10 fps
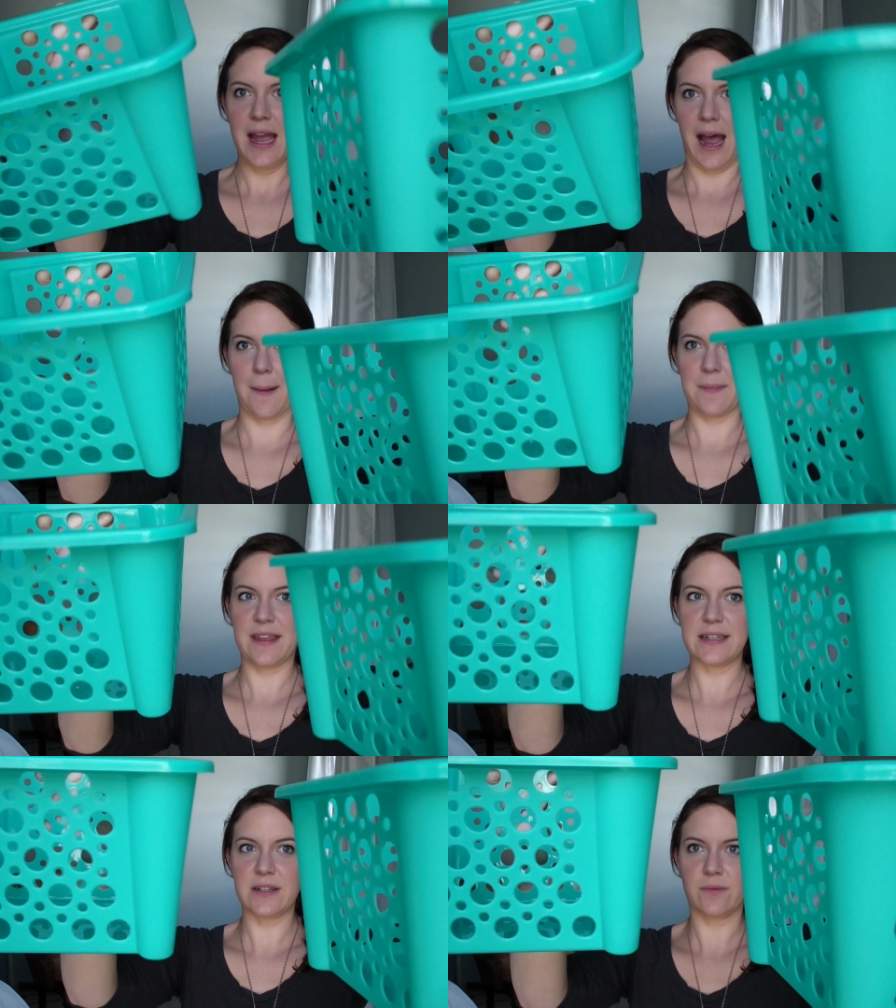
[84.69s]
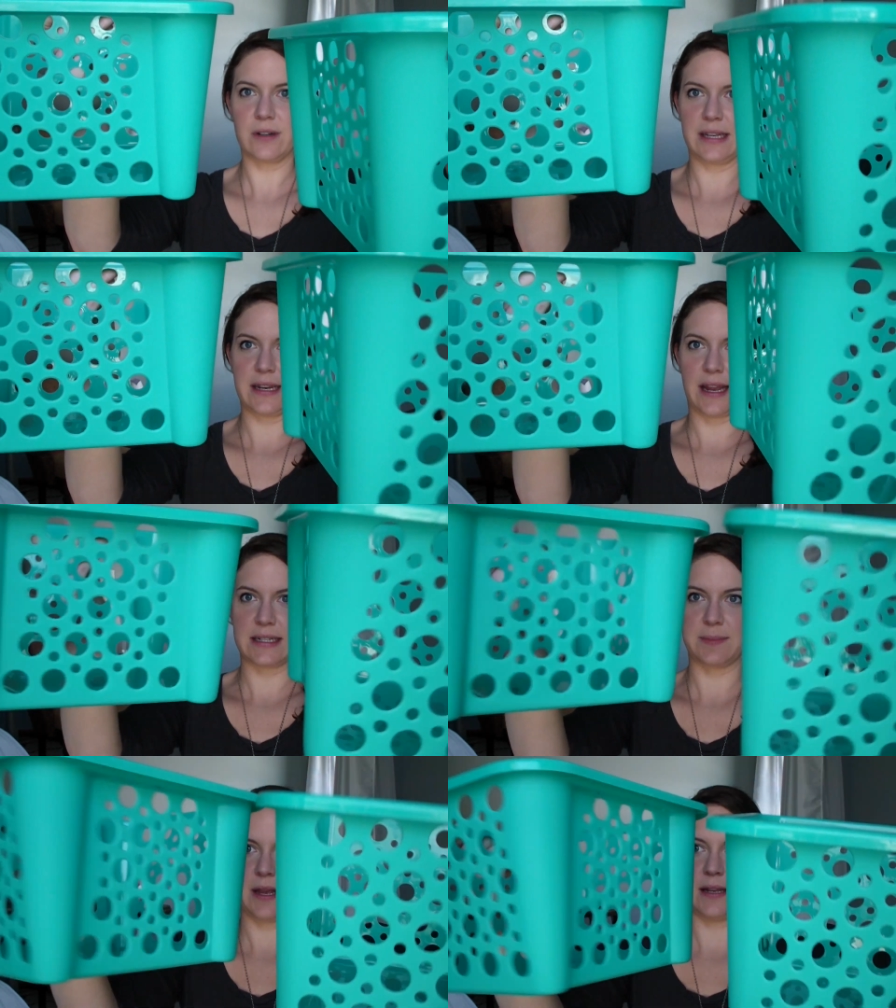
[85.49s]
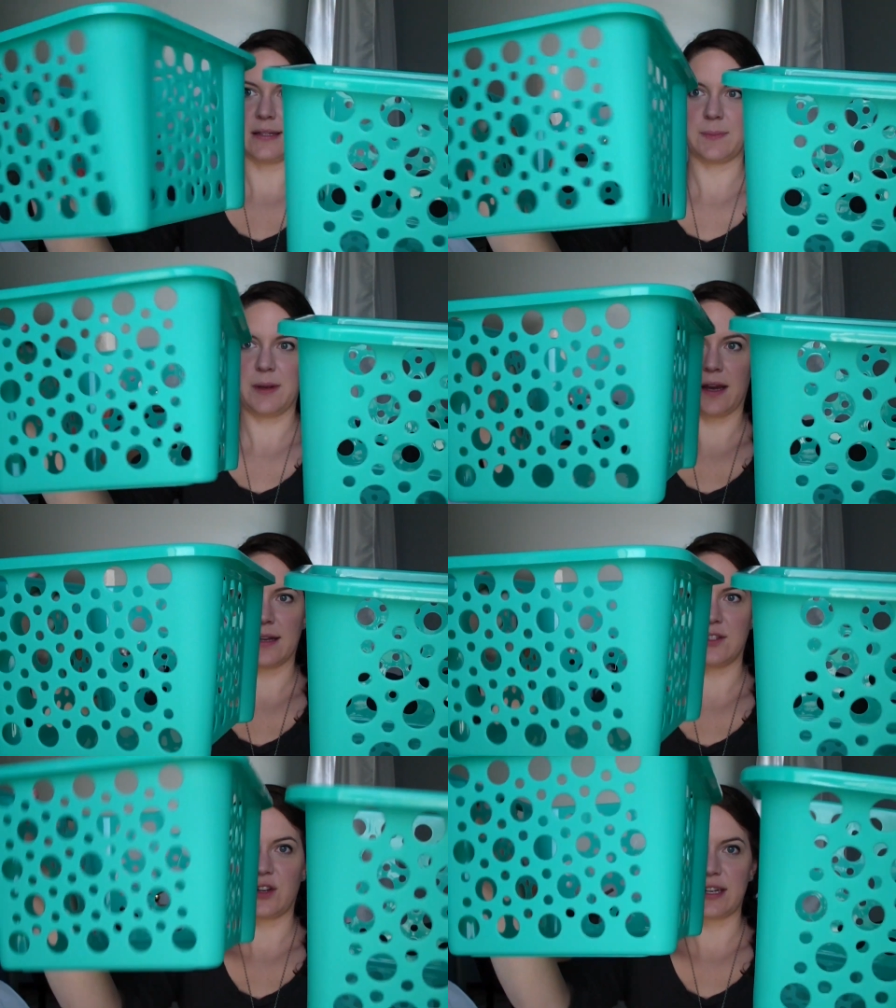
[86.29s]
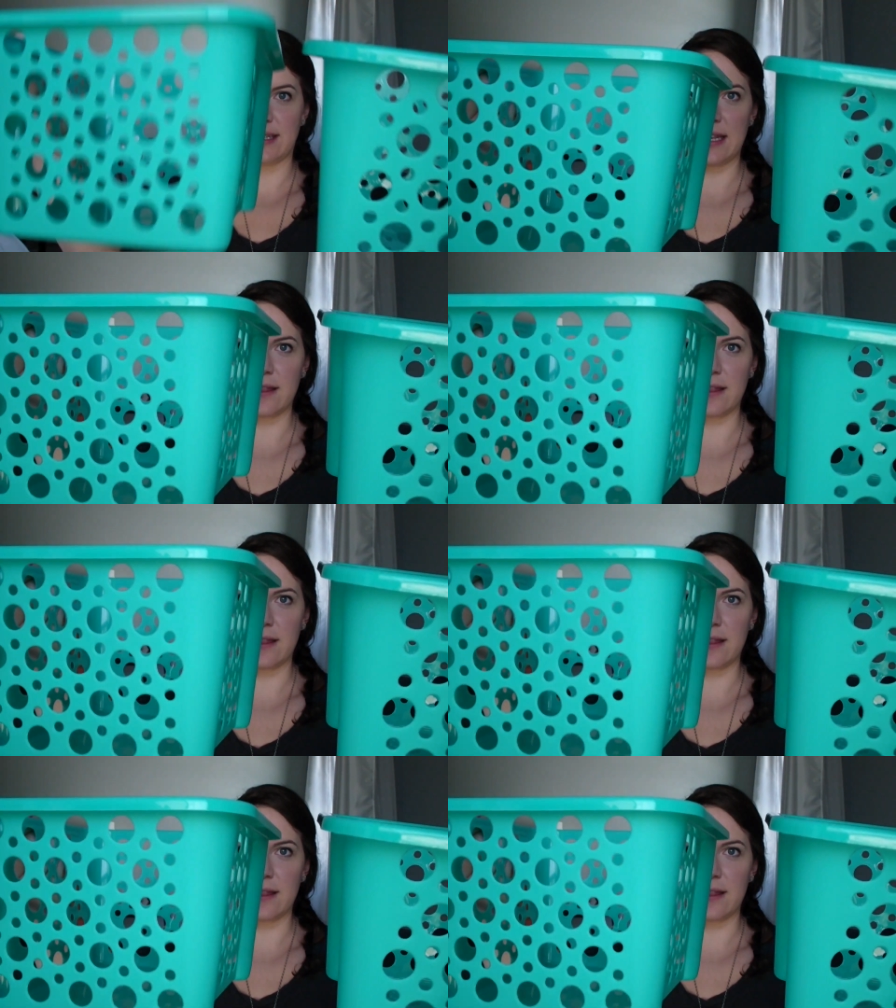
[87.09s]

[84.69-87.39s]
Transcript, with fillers: Um, these are really nice bins because you can see